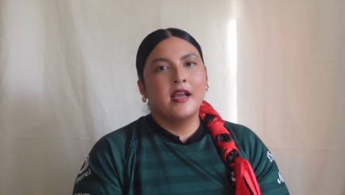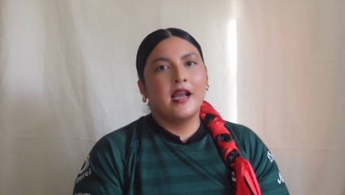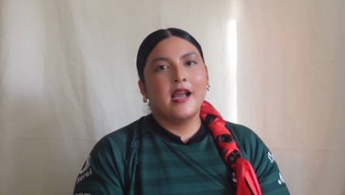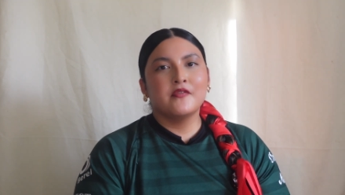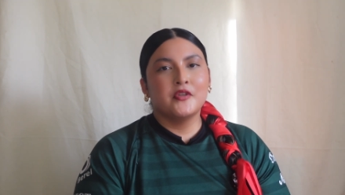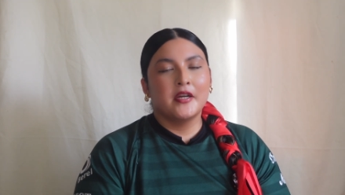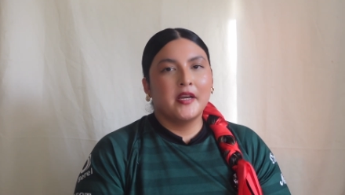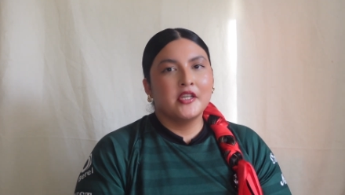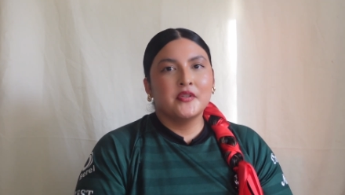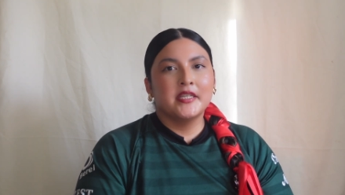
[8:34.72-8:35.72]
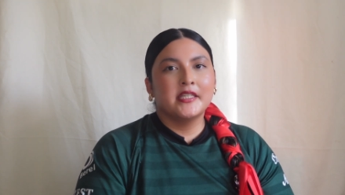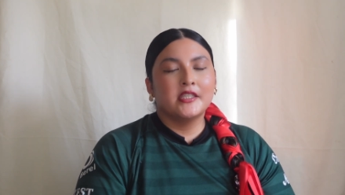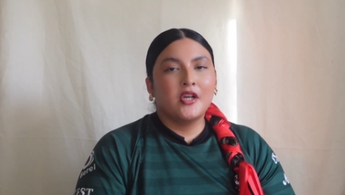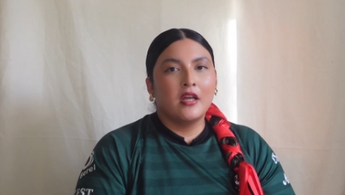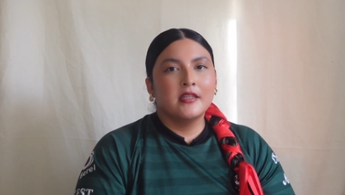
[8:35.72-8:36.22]
after I
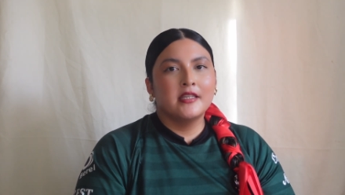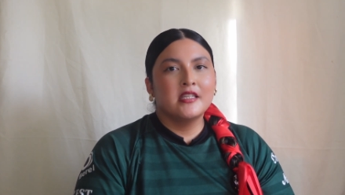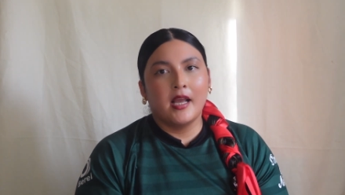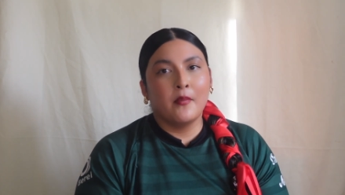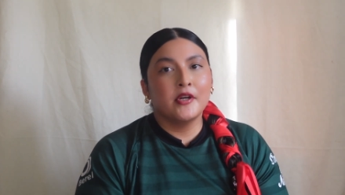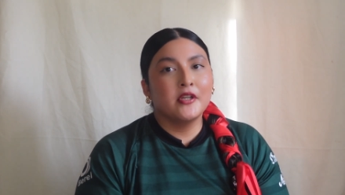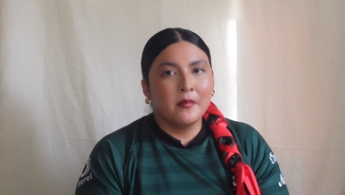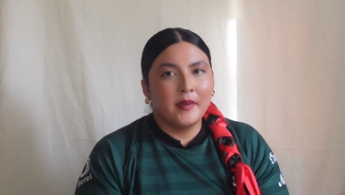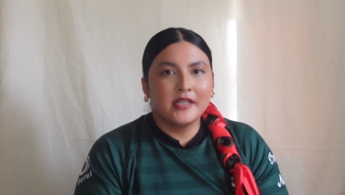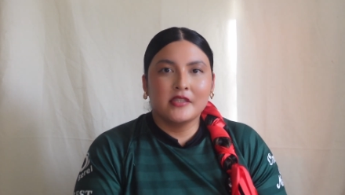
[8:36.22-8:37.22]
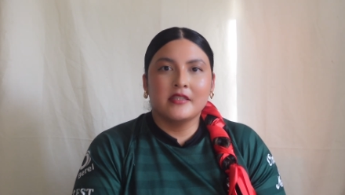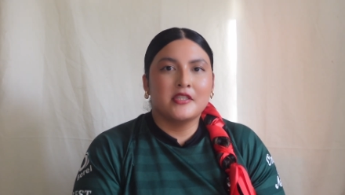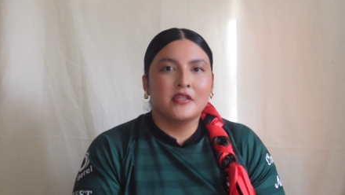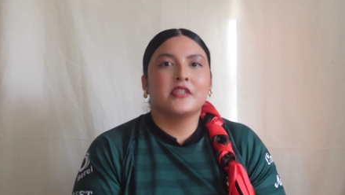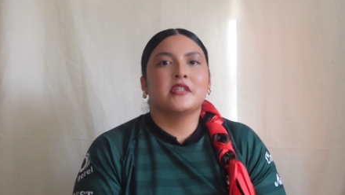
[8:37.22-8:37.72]
graduated college. I wanted to come back to the
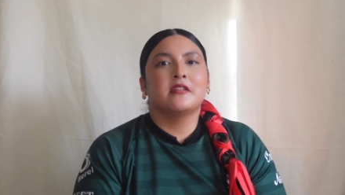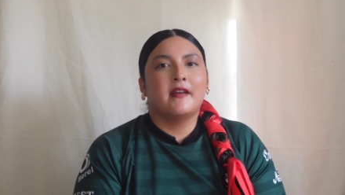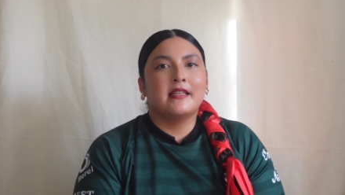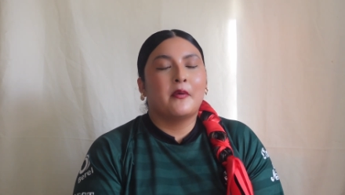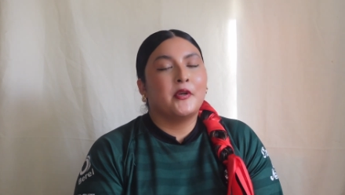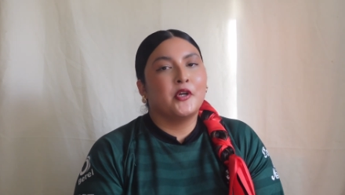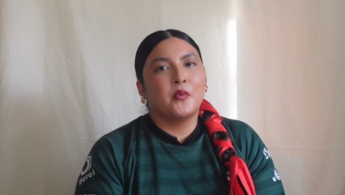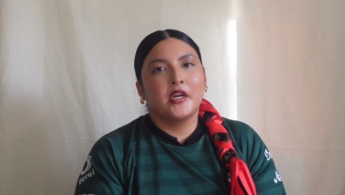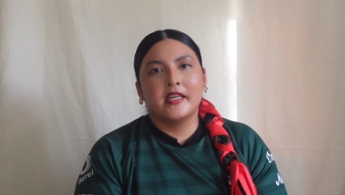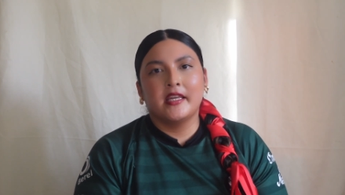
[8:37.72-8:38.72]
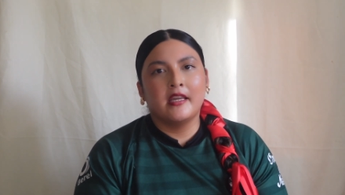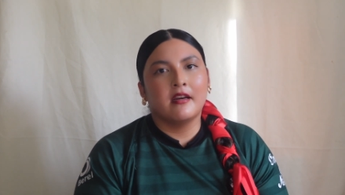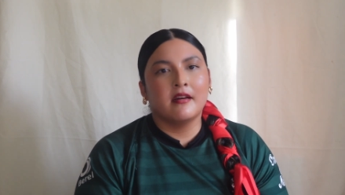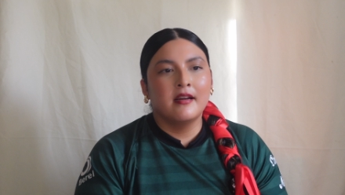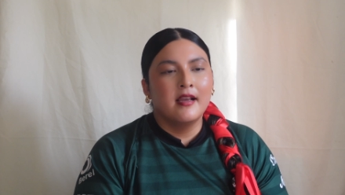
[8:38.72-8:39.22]
Eastern Coachella Valley. I wanted to work
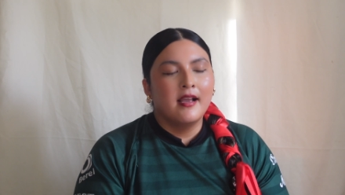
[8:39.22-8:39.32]
here.